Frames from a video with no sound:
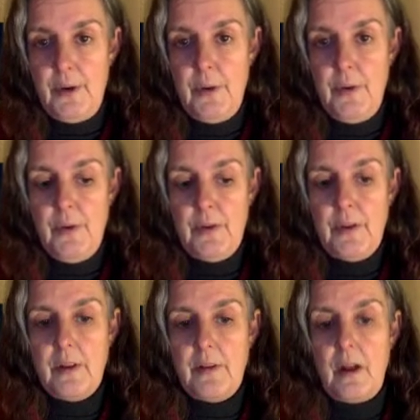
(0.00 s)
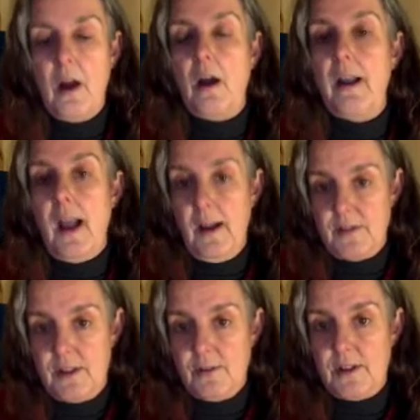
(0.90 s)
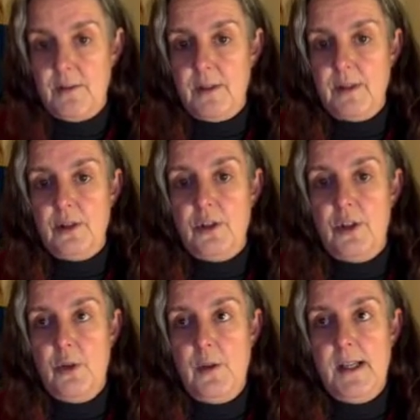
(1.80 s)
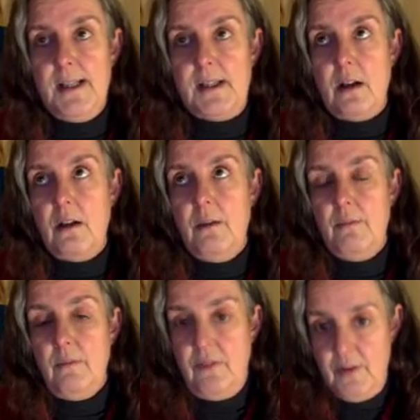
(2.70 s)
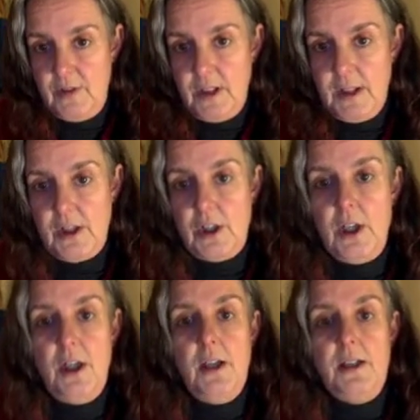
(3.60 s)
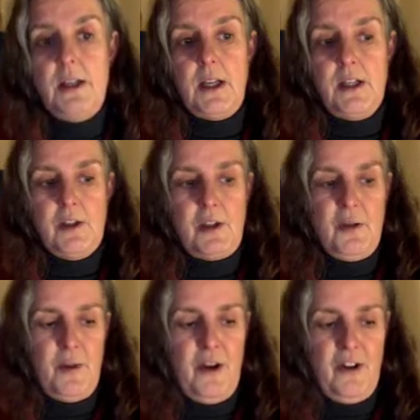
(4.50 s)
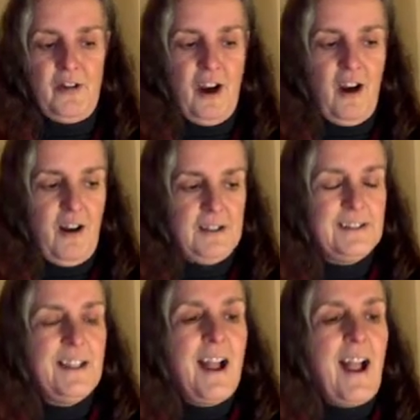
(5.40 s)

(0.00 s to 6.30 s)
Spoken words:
that I have still something to do is I'm 50 this year, 10 years sober, hurrah. And